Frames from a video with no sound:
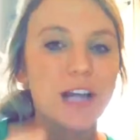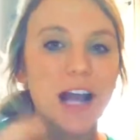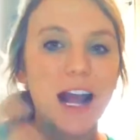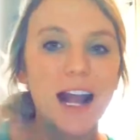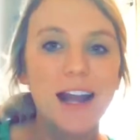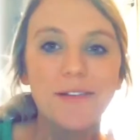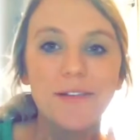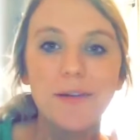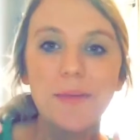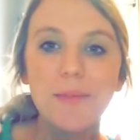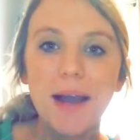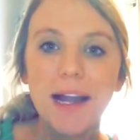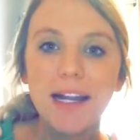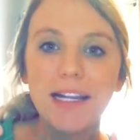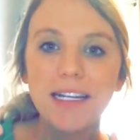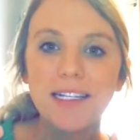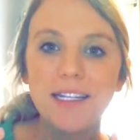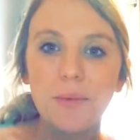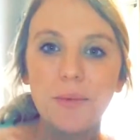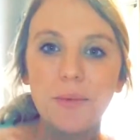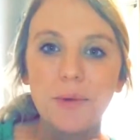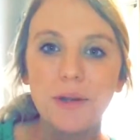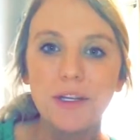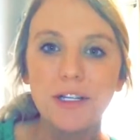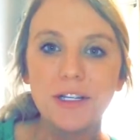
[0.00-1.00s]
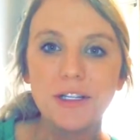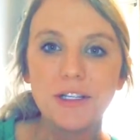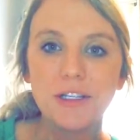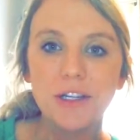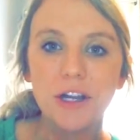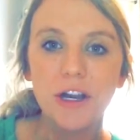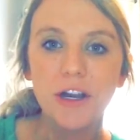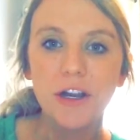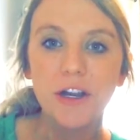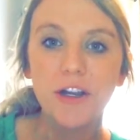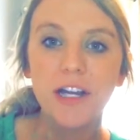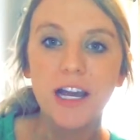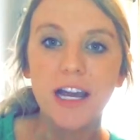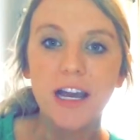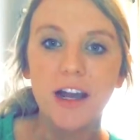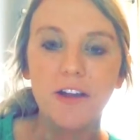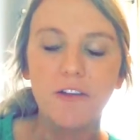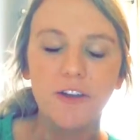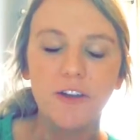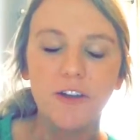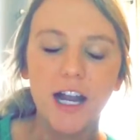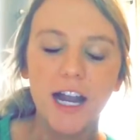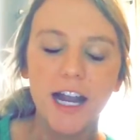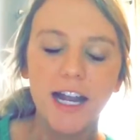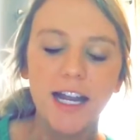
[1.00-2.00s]
kind of a mindset one to start your day
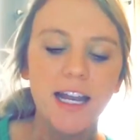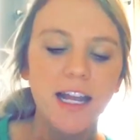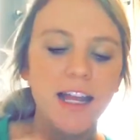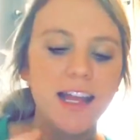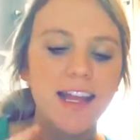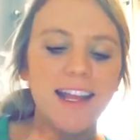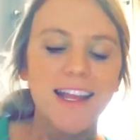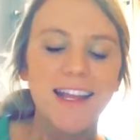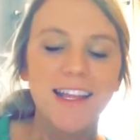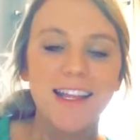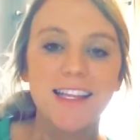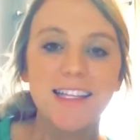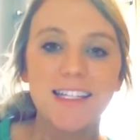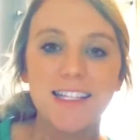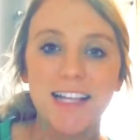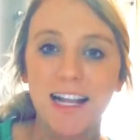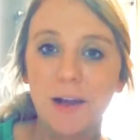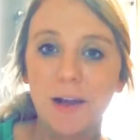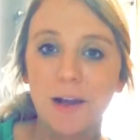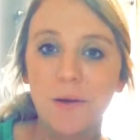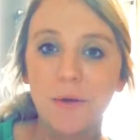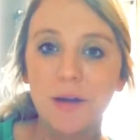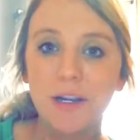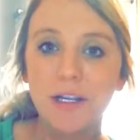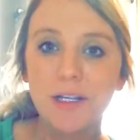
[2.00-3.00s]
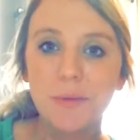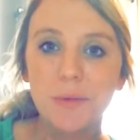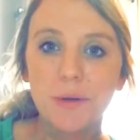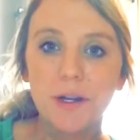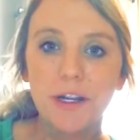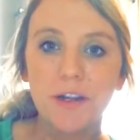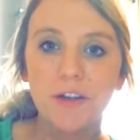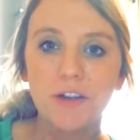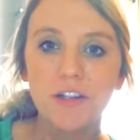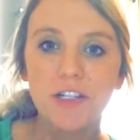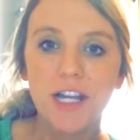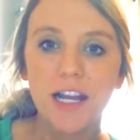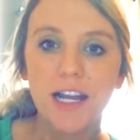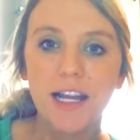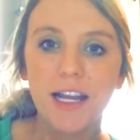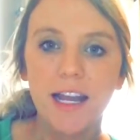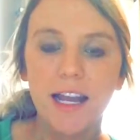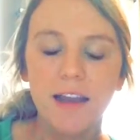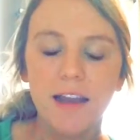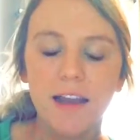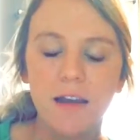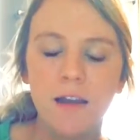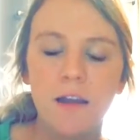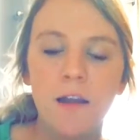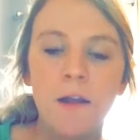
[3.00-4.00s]
off right. The second one is where you'll check
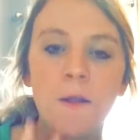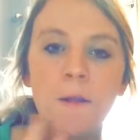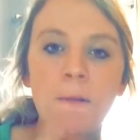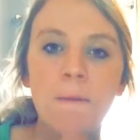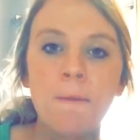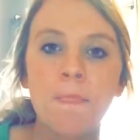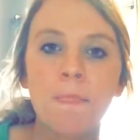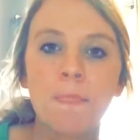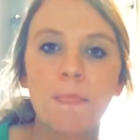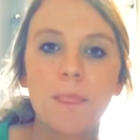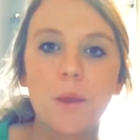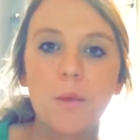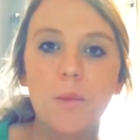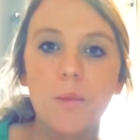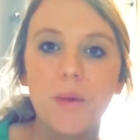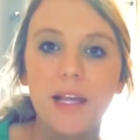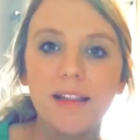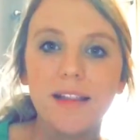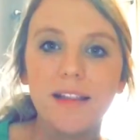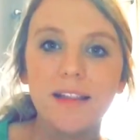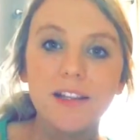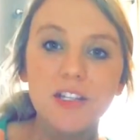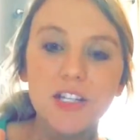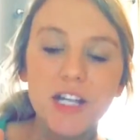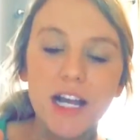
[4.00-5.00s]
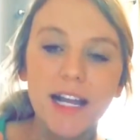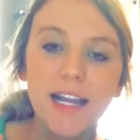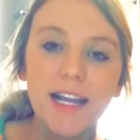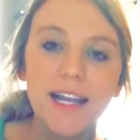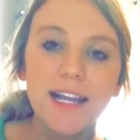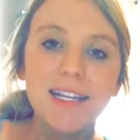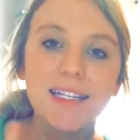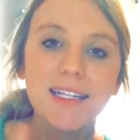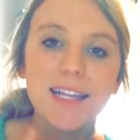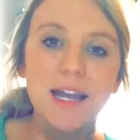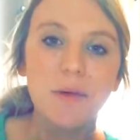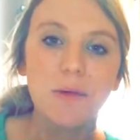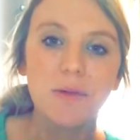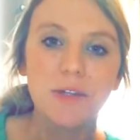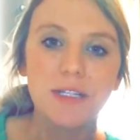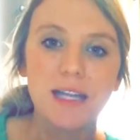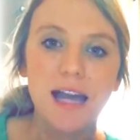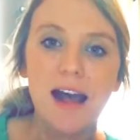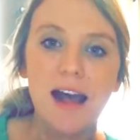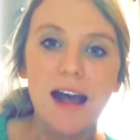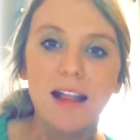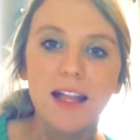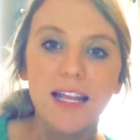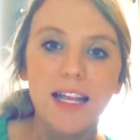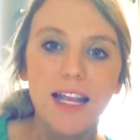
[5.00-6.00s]
in. The weekly check-ins, I will
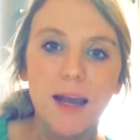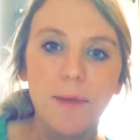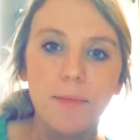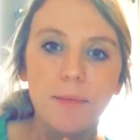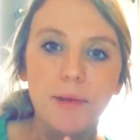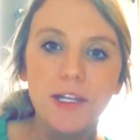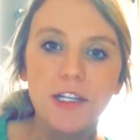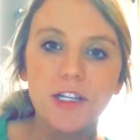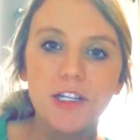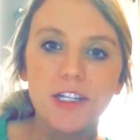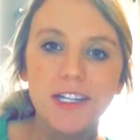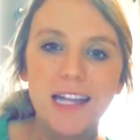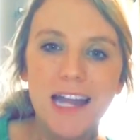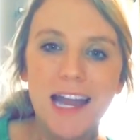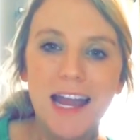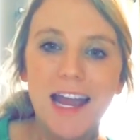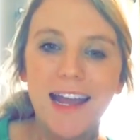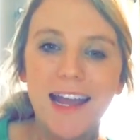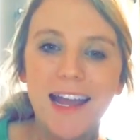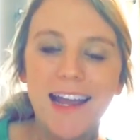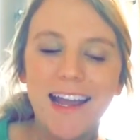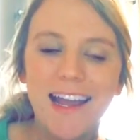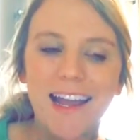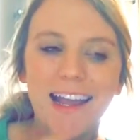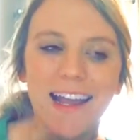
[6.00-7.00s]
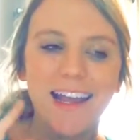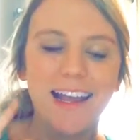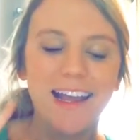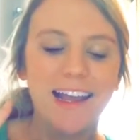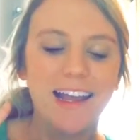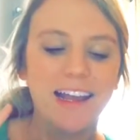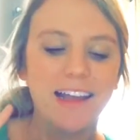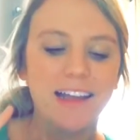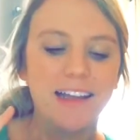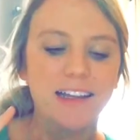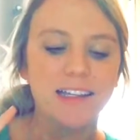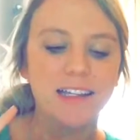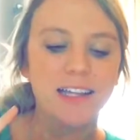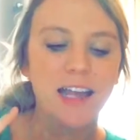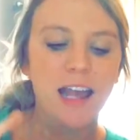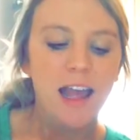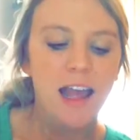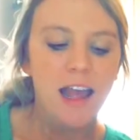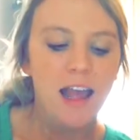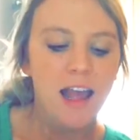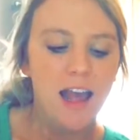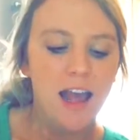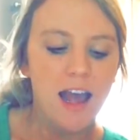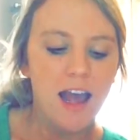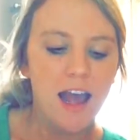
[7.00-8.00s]
tally up each day, and
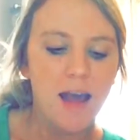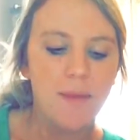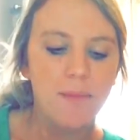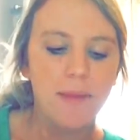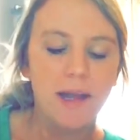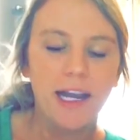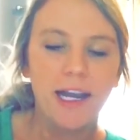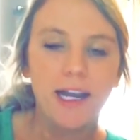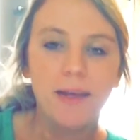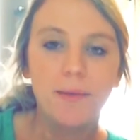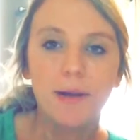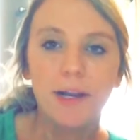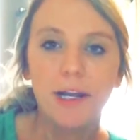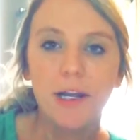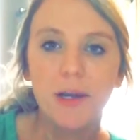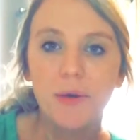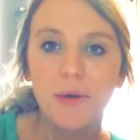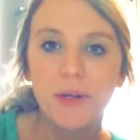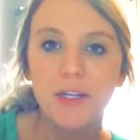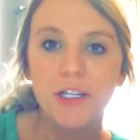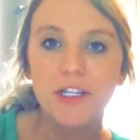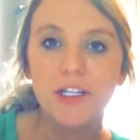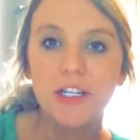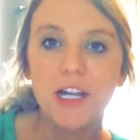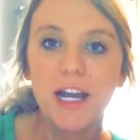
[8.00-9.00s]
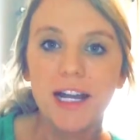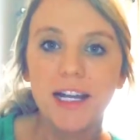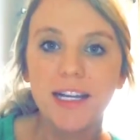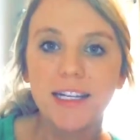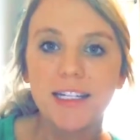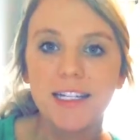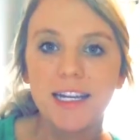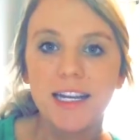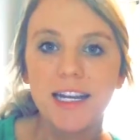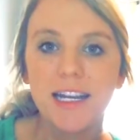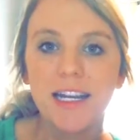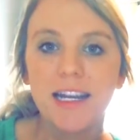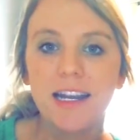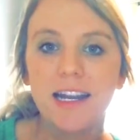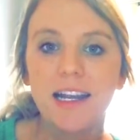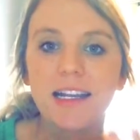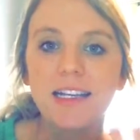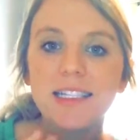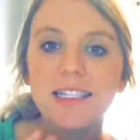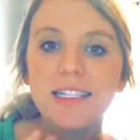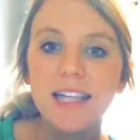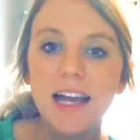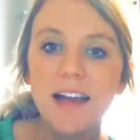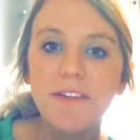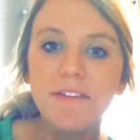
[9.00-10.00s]
anybody who has checked in
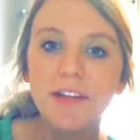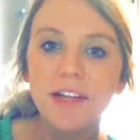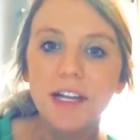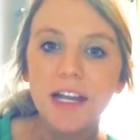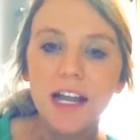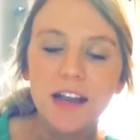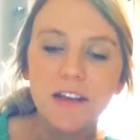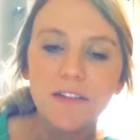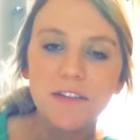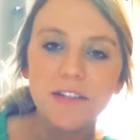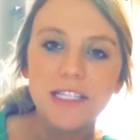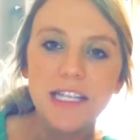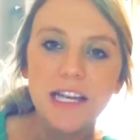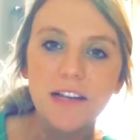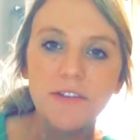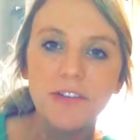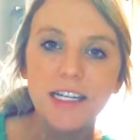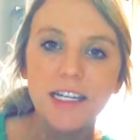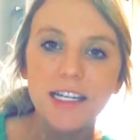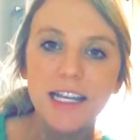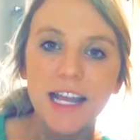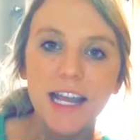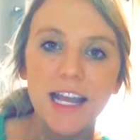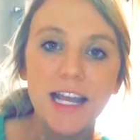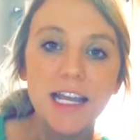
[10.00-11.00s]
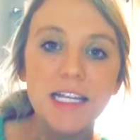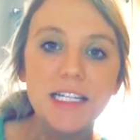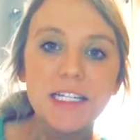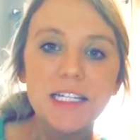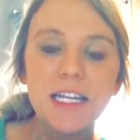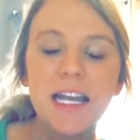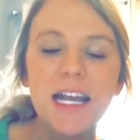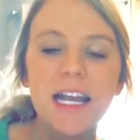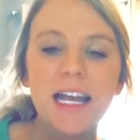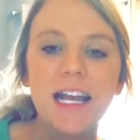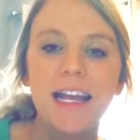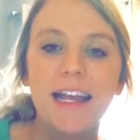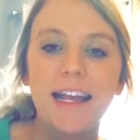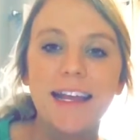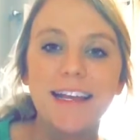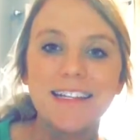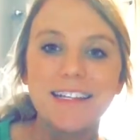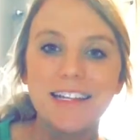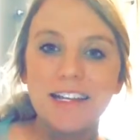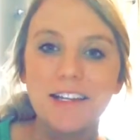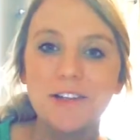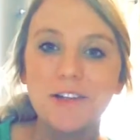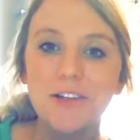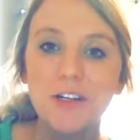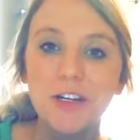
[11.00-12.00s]
7 out of 7 days is
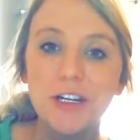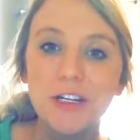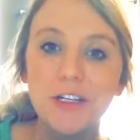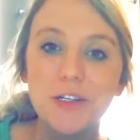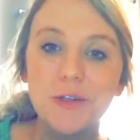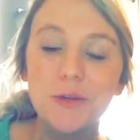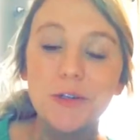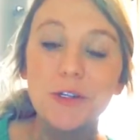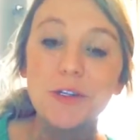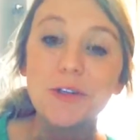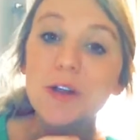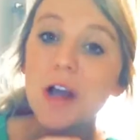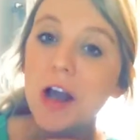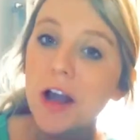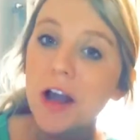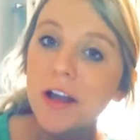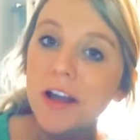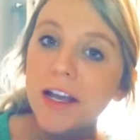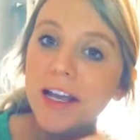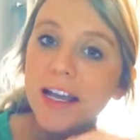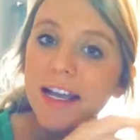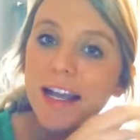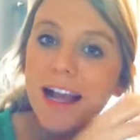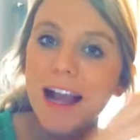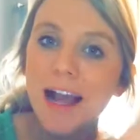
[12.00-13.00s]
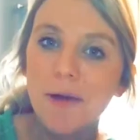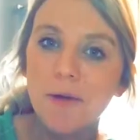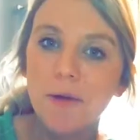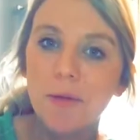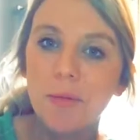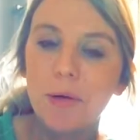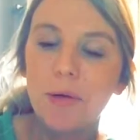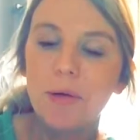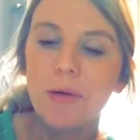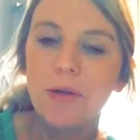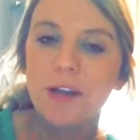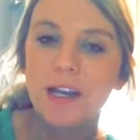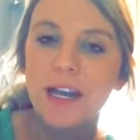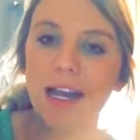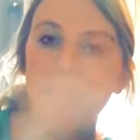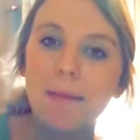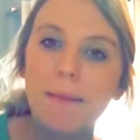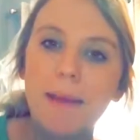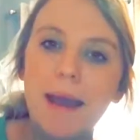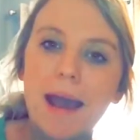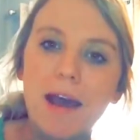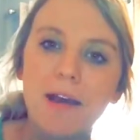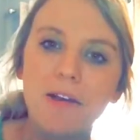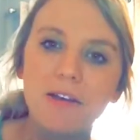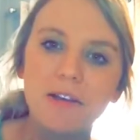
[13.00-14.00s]
entered into a drawing. I will pull a name
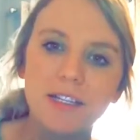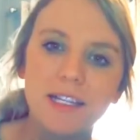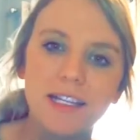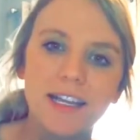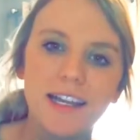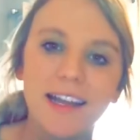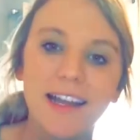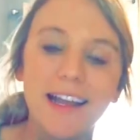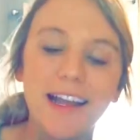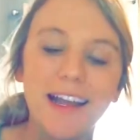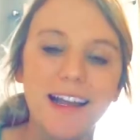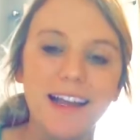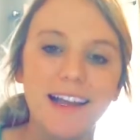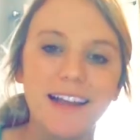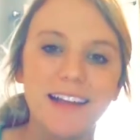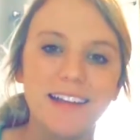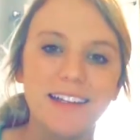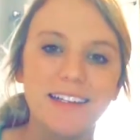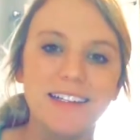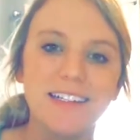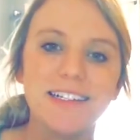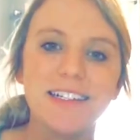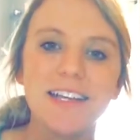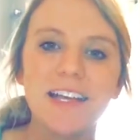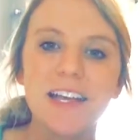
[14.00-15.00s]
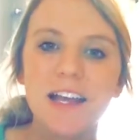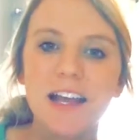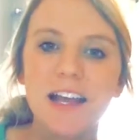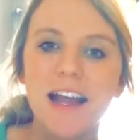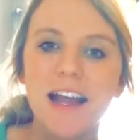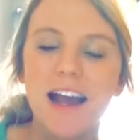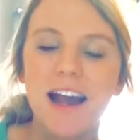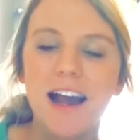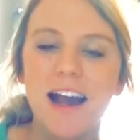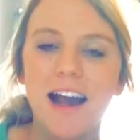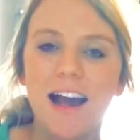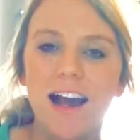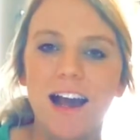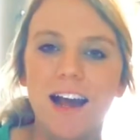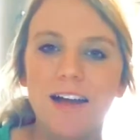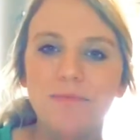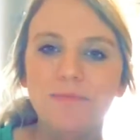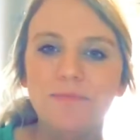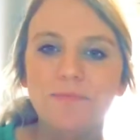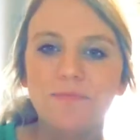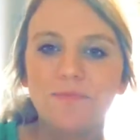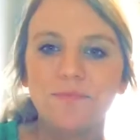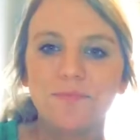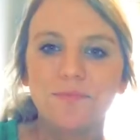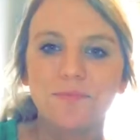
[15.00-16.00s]
out, and
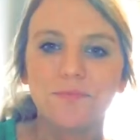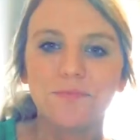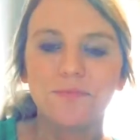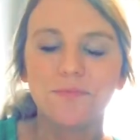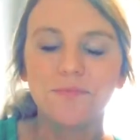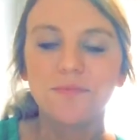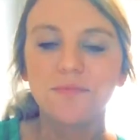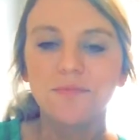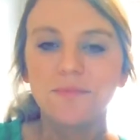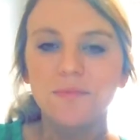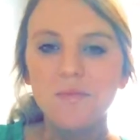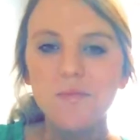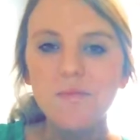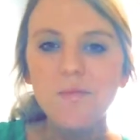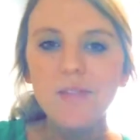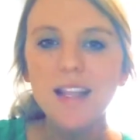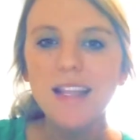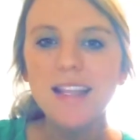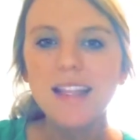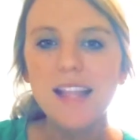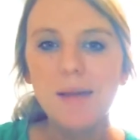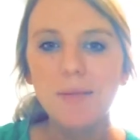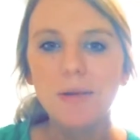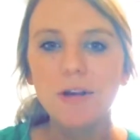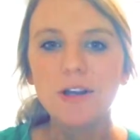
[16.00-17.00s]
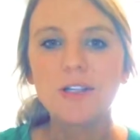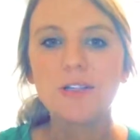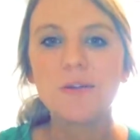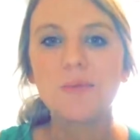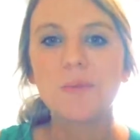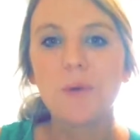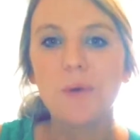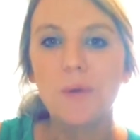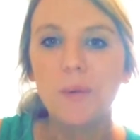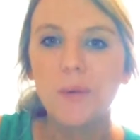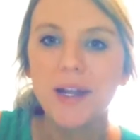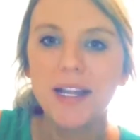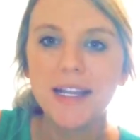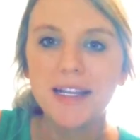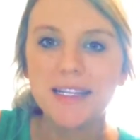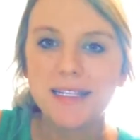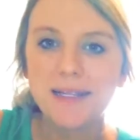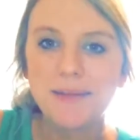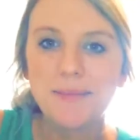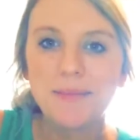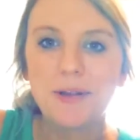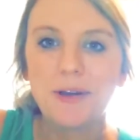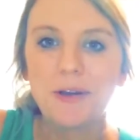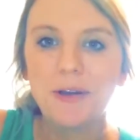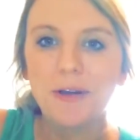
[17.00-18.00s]
that person will win
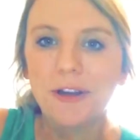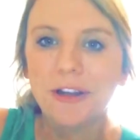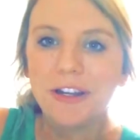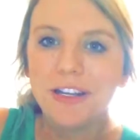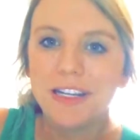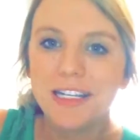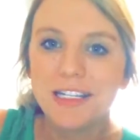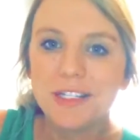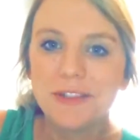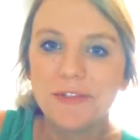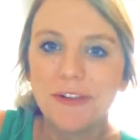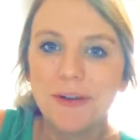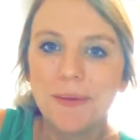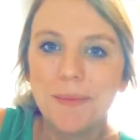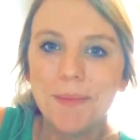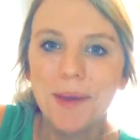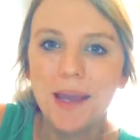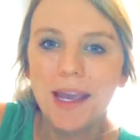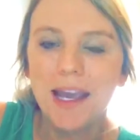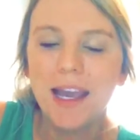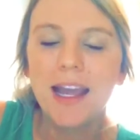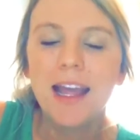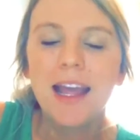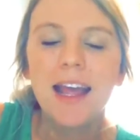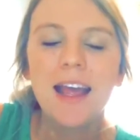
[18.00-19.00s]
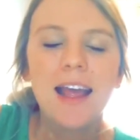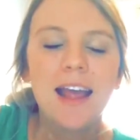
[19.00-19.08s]
some little goodies from me.